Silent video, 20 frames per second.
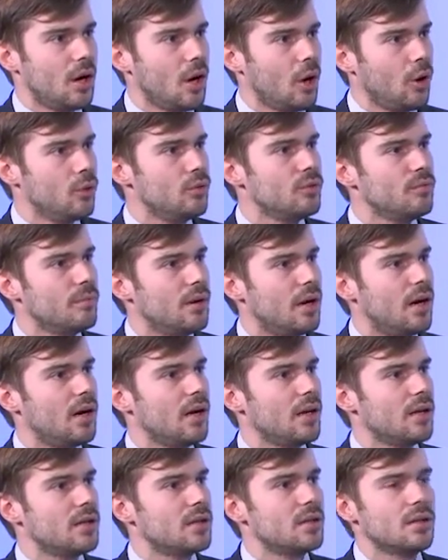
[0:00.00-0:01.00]
owned
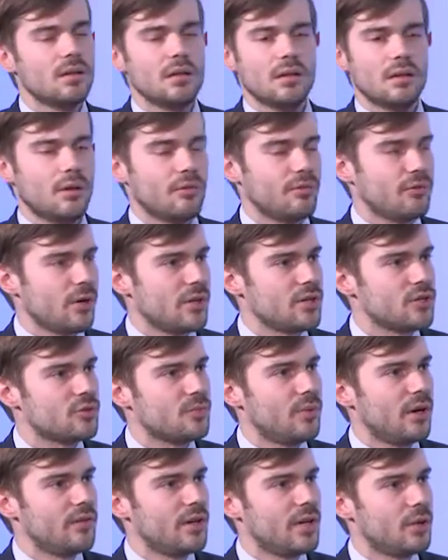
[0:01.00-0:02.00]
by a
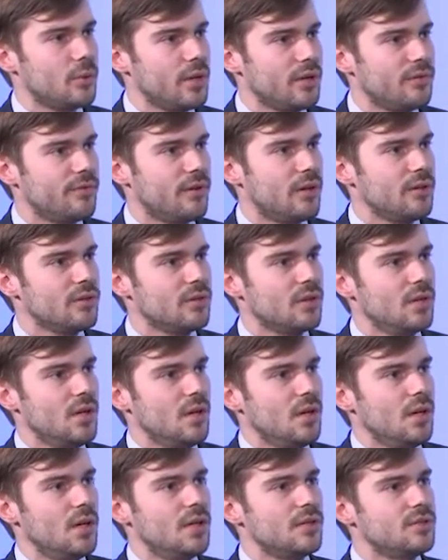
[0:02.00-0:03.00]
French private equity fund
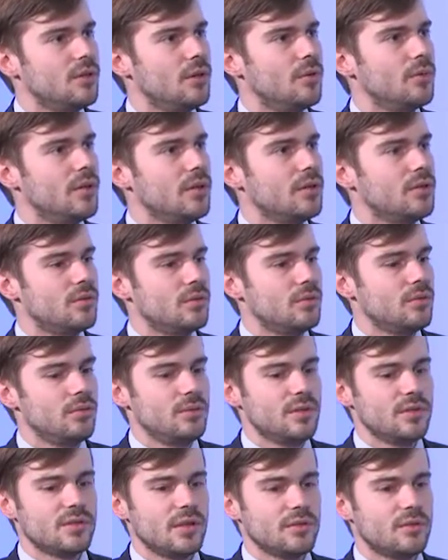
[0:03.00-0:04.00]
is going to
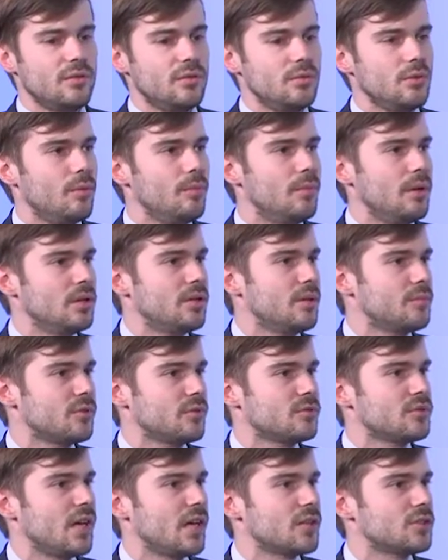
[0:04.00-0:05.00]
decide to do a build-up
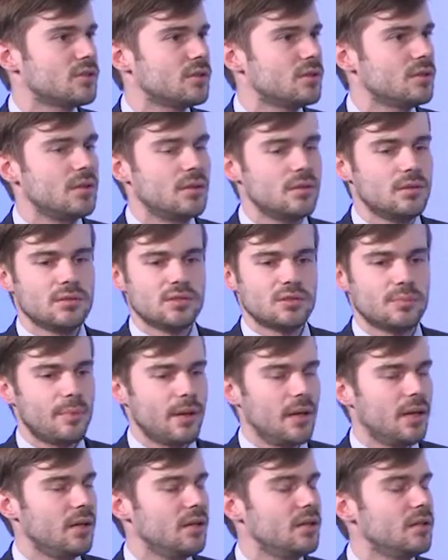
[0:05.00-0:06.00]
transaction in
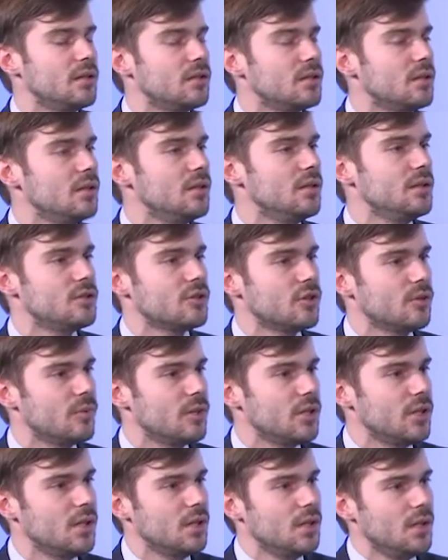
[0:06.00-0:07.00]
Spain, Italy,
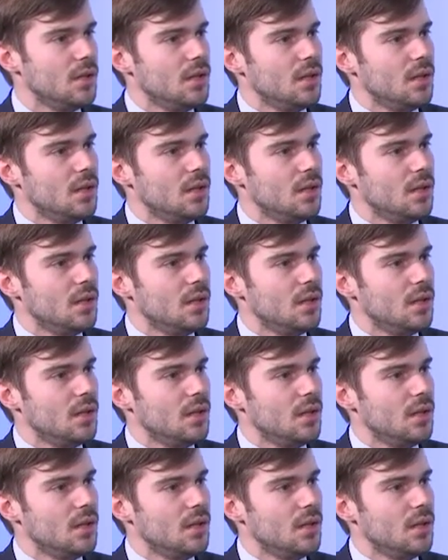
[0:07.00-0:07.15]
Germany,